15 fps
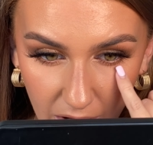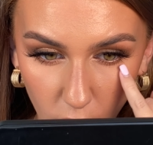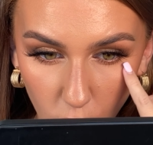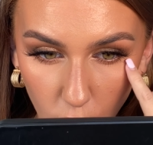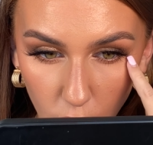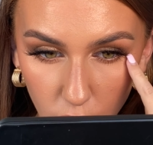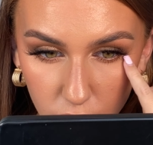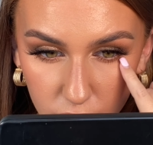
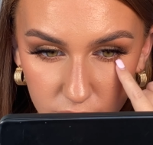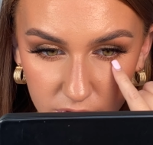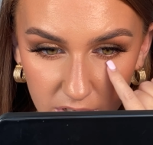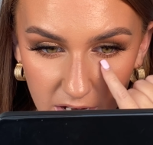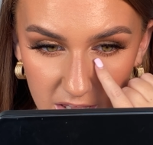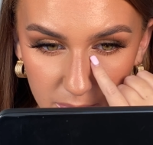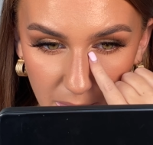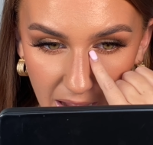all
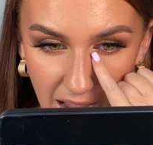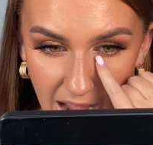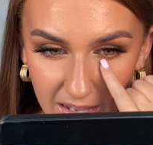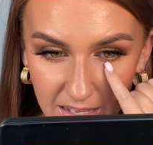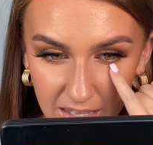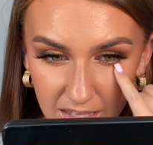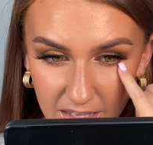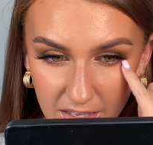underneath my eye
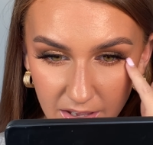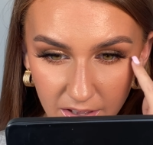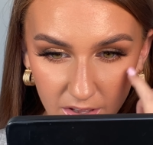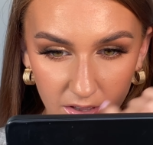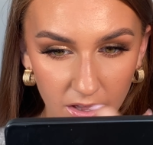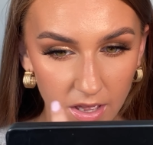here